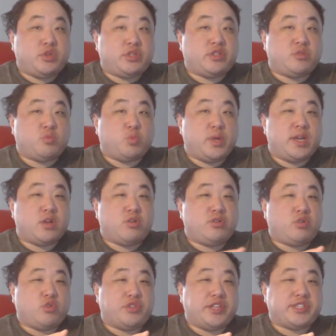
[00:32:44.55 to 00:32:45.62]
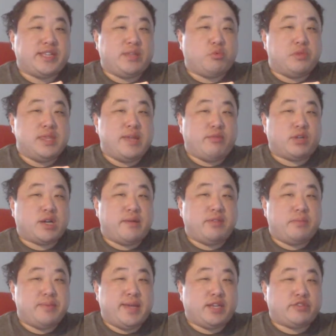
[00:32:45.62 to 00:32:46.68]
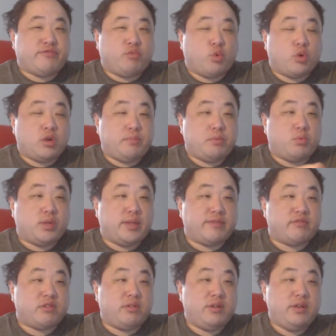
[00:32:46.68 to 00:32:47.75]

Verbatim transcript: which is weird, because they said it would never come to PS4, but whatever.